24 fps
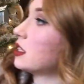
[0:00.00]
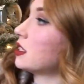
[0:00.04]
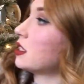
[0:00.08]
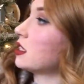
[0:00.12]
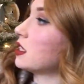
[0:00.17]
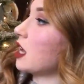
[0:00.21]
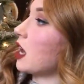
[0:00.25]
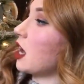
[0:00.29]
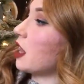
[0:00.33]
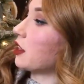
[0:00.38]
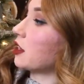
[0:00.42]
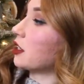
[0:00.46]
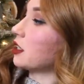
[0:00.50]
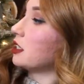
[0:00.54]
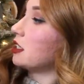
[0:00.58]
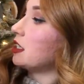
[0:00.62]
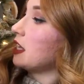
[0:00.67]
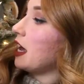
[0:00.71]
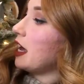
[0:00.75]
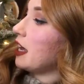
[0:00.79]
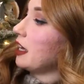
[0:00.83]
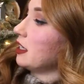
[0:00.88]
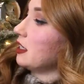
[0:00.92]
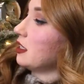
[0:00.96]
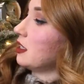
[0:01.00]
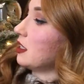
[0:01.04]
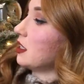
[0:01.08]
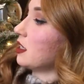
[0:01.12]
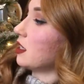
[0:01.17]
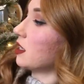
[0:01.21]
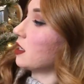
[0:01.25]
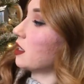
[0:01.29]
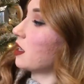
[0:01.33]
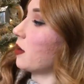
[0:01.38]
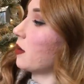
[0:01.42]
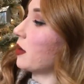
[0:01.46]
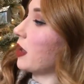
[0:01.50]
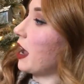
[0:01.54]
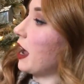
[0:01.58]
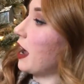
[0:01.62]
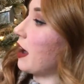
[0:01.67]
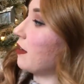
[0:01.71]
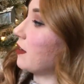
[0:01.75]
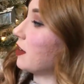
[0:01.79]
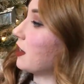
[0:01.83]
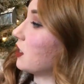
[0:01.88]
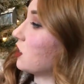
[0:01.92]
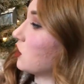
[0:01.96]
is the other set that we
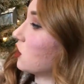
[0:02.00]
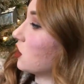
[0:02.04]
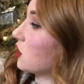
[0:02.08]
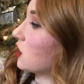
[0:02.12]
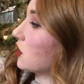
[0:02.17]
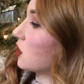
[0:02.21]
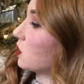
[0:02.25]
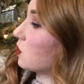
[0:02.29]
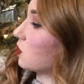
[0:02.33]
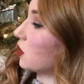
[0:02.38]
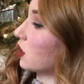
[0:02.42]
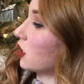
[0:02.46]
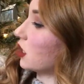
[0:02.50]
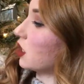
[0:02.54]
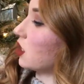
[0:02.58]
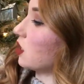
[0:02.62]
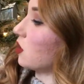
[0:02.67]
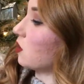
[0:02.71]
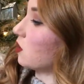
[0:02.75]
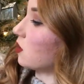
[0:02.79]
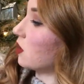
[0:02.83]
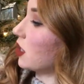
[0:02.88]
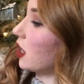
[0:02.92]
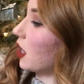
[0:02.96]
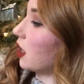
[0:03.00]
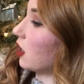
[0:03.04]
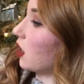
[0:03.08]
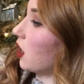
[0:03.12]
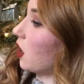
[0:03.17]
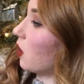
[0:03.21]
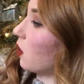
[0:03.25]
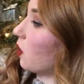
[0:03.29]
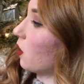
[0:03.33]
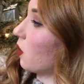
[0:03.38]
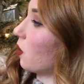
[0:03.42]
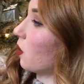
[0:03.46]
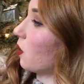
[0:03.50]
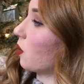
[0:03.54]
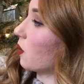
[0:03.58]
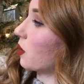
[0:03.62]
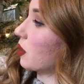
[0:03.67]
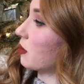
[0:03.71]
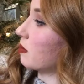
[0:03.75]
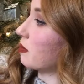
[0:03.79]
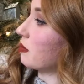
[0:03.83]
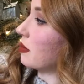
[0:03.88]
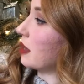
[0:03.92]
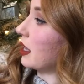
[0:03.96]
have, and it's just this really cute yellow
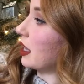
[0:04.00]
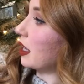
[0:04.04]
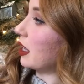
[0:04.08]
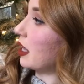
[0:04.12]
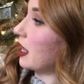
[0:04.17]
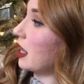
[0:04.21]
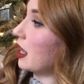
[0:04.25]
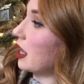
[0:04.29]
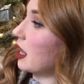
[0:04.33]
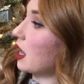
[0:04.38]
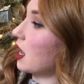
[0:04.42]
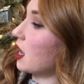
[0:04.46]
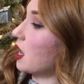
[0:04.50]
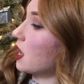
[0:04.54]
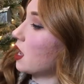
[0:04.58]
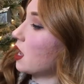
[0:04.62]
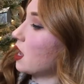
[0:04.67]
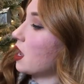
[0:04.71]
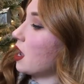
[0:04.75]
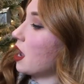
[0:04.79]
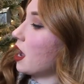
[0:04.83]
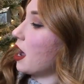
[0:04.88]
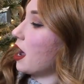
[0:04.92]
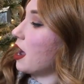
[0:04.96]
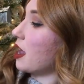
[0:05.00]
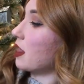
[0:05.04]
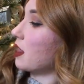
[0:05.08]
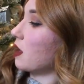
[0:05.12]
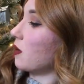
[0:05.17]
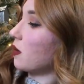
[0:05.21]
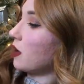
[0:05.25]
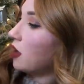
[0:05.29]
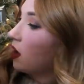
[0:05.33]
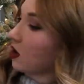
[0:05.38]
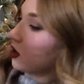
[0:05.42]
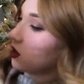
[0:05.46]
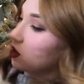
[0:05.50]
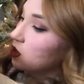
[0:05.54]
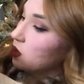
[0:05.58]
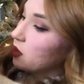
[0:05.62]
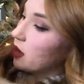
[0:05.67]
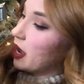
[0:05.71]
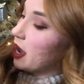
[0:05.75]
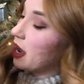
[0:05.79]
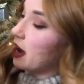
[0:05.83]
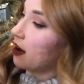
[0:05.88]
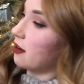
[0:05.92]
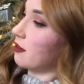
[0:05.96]
with Mickey. And then we also
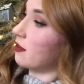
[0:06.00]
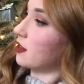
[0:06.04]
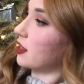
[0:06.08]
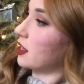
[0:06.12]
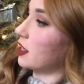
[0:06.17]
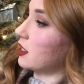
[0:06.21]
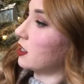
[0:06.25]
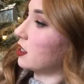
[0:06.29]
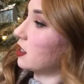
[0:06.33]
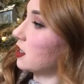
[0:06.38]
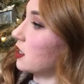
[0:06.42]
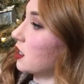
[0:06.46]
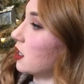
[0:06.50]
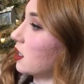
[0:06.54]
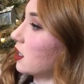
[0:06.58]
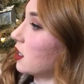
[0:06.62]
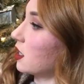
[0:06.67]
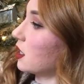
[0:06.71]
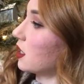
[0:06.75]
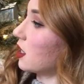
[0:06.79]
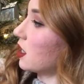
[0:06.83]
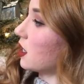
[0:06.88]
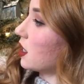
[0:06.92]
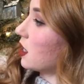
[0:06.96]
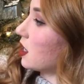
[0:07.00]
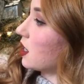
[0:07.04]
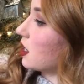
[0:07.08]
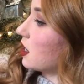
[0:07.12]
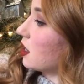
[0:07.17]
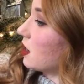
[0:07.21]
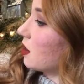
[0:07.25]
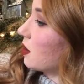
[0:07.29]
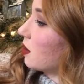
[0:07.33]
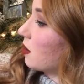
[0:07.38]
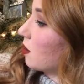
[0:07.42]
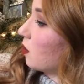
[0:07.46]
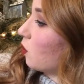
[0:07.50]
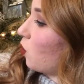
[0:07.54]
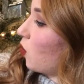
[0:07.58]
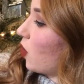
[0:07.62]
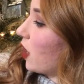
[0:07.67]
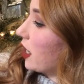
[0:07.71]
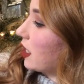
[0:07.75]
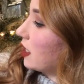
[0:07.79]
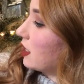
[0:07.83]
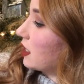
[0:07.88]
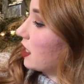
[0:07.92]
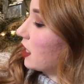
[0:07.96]
have this
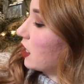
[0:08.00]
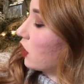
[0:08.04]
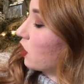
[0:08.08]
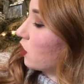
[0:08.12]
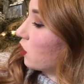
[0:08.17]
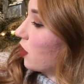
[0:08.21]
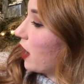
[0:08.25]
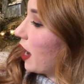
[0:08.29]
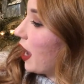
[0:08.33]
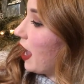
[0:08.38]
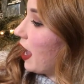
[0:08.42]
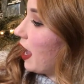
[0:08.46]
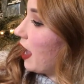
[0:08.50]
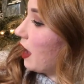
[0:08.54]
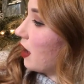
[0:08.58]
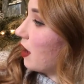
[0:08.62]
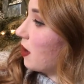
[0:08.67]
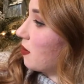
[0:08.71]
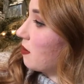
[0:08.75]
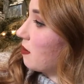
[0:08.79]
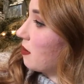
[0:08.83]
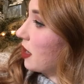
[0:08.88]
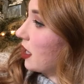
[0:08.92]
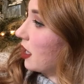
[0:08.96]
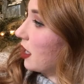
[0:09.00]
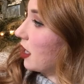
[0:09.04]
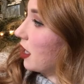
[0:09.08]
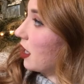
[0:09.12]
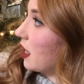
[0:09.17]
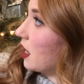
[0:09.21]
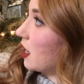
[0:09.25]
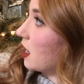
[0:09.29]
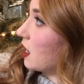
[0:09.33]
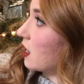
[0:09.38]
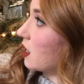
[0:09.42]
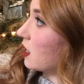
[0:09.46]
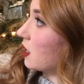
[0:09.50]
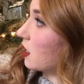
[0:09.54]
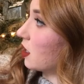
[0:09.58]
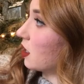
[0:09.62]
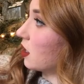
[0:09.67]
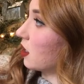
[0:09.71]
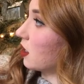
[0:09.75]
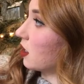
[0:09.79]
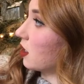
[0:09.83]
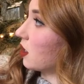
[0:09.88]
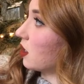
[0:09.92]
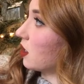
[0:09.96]
white and gray Mickey
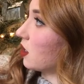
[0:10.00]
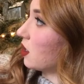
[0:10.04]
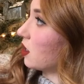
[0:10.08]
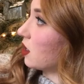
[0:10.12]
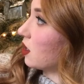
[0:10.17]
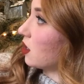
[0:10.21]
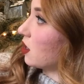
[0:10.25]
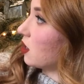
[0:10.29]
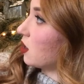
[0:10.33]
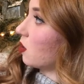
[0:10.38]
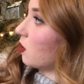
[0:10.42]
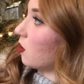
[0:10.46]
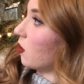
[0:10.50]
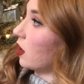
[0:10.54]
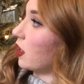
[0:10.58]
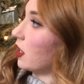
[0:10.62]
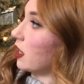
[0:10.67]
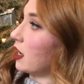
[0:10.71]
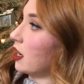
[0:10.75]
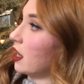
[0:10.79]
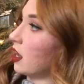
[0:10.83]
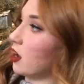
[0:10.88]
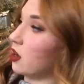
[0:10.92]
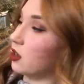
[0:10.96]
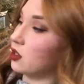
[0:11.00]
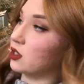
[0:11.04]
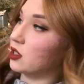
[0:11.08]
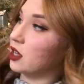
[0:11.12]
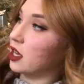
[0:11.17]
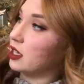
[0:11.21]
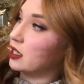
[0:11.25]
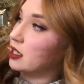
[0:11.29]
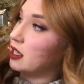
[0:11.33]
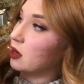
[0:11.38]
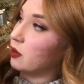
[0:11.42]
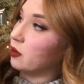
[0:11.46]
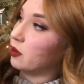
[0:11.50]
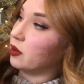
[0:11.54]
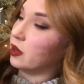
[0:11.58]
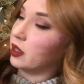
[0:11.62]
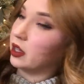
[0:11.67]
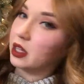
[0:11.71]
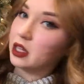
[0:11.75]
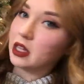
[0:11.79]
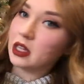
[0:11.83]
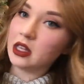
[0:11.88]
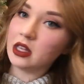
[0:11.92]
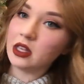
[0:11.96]
one, and it also has that
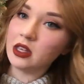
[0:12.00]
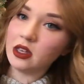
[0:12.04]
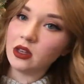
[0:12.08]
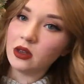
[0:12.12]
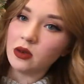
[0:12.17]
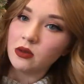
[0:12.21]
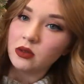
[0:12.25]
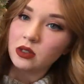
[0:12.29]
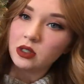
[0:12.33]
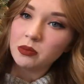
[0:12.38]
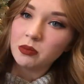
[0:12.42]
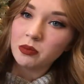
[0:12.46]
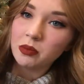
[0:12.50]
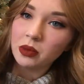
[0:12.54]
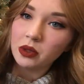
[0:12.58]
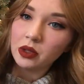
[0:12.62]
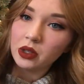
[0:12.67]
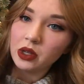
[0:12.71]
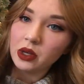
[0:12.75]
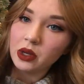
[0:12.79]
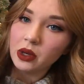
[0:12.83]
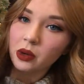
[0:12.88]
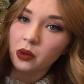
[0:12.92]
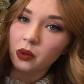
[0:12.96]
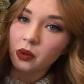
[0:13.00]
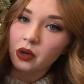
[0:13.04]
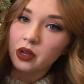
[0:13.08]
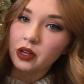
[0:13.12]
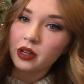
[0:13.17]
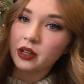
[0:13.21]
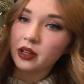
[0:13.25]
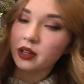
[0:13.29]
really cute blue.